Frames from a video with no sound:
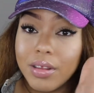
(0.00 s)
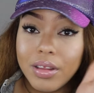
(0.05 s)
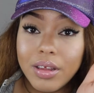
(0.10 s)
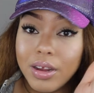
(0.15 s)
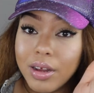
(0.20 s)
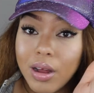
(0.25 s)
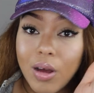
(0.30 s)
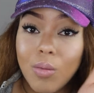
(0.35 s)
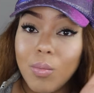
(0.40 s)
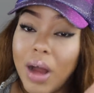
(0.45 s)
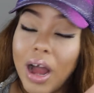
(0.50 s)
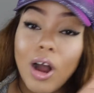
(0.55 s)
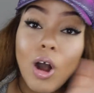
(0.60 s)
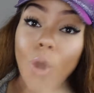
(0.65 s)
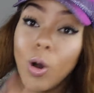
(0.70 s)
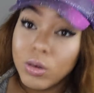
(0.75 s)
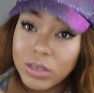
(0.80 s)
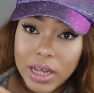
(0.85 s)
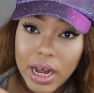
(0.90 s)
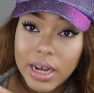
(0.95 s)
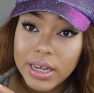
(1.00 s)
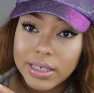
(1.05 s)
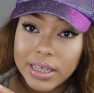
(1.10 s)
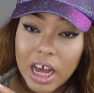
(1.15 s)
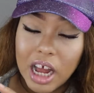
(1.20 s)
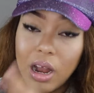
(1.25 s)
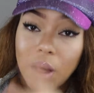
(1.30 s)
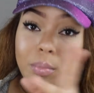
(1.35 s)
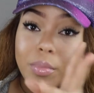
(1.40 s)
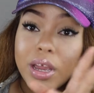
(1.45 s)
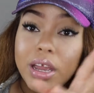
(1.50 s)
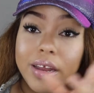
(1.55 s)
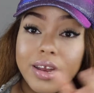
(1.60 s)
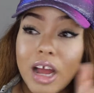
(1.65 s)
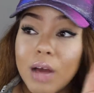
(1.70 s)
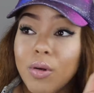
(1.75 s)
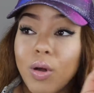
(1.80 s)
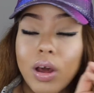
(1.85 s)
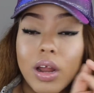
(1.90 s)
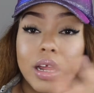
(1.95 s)
you know, my old side of town. I'm meeting
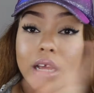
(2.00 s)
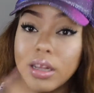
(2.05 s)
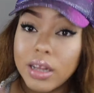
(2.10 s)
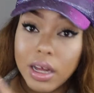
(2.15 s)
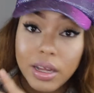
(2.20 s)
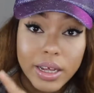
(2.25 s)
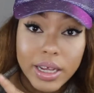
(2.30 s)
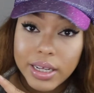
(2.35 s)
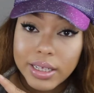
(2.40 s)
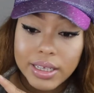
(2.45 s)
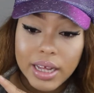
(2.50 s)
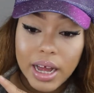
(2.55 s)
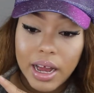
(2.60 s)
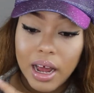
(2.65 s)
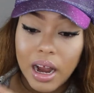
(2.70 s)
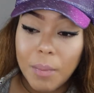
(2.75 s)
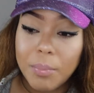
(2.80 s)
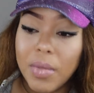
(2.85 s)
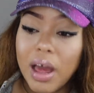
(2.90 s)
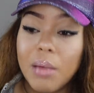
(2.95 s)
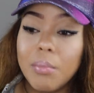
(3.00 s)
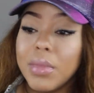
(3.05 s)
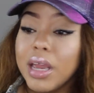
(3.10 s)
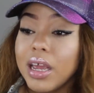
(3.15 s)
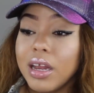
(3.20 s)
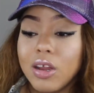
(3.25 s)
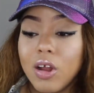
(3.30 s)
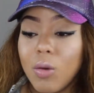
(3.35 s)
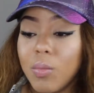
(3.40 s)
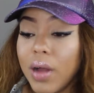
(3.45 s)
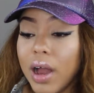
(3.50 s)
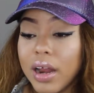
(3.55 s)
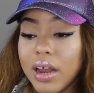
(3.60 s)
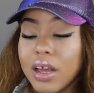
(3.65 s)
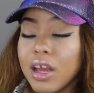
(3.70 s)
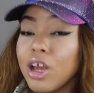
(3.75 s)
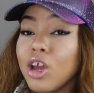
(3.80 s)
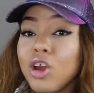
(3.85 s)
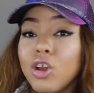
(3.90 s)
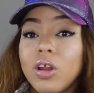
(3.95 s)
them on the east side. I'm not meeting nobody.
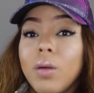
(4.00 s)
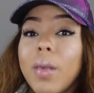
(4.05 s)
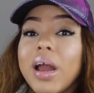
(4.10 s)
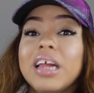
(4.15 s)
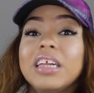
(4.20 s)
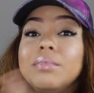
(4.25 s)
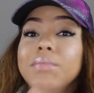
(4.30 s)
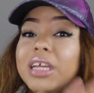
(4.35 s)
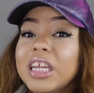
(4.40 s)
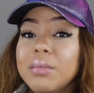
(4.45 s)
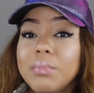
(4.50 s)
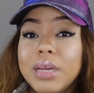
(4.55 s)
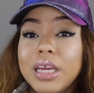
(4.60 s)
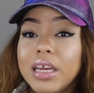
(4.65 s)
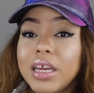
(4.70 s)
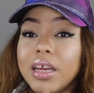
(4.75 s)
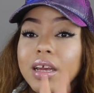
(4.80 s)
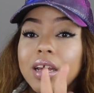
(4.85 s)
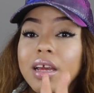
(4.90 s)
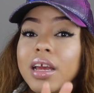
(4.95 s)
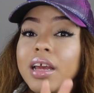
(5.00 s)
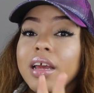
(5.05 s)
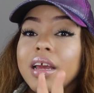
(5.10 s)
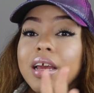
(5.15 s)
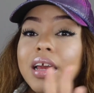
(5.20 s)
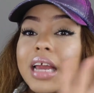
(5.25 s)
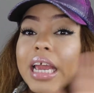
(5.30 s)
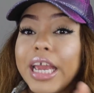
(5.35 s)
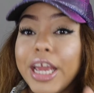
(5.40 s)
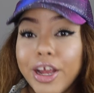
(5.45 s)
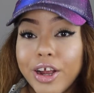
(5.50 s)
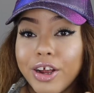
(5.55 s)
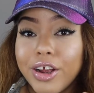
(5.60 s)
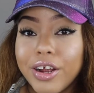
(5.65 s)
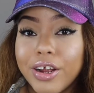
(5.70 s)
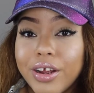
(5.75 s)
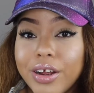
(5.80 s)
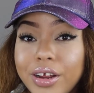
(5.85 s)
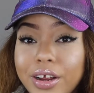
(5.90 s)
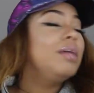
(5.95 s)
Nobody's meeting me here.
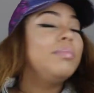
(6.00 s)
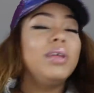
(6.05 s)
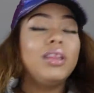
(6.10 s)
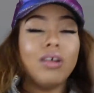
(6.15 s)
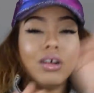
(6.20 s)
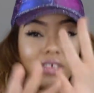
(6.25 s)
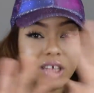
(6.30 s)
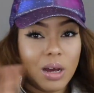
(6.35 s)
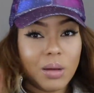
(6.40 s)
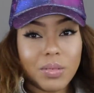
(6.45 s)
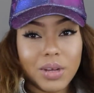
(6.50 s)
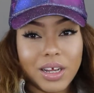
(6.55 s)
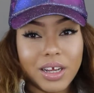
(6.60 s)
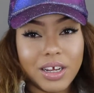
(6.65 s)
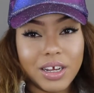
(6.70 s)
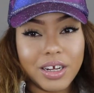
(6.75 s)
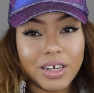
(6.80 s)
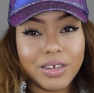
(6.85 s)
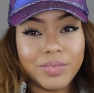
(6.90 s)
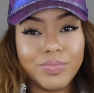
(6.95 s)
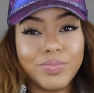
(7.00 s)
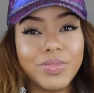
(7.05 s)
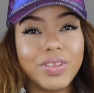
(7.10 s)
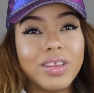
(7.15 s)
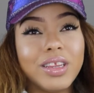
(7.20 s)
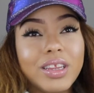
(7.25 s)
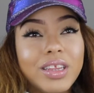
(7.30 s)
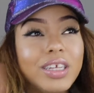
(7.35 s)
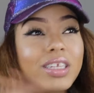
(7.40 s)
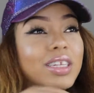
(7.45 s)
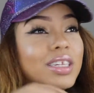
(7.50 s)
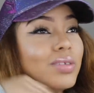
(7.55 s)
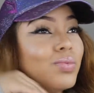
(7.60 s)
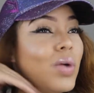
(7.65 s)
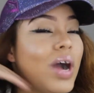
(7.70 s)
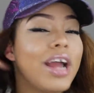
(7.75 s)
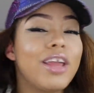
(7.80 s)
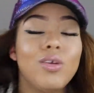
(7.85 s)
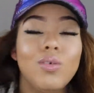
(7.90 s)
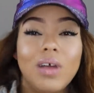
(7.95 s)
Let me throw something in here. This is
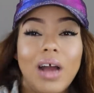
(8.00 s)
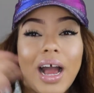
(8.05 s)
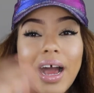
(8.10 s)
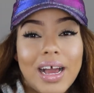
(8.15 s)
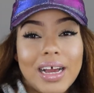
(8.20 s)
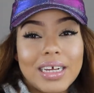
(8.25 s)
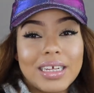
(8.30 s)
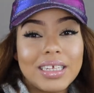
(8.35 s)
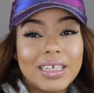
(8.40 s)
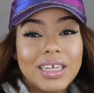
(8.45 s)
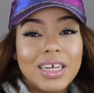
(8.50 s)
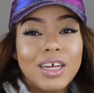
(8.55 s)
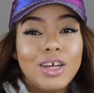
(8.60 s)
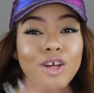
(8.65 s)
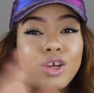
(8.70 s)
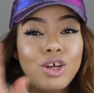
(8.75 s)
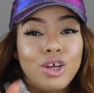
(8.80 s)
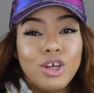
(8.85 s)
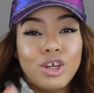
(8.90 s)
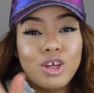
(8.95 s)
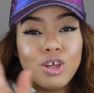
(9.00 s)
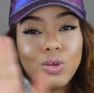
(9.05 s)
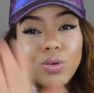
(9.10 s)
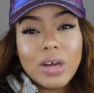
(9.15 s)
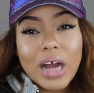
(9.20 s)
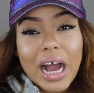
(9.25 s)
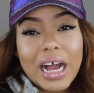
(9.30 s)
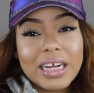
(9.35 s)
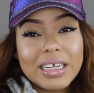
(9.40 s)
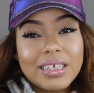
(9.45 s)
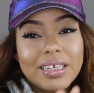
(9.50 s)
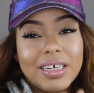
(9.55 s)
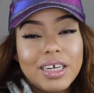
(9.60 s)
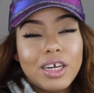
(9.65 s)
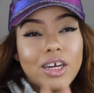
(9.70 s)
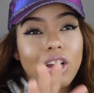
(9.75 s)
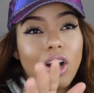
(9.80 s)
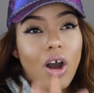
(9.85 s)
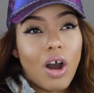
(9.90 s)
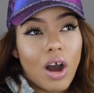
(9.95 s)
why you guys
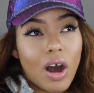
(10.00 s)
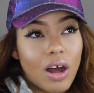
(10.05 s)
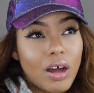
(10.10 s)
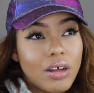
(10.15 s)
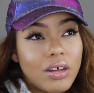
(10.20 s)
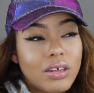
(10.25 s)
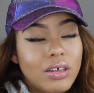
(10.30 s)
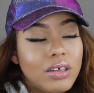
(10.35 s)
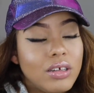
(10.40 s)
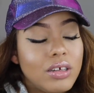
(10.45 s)
get caught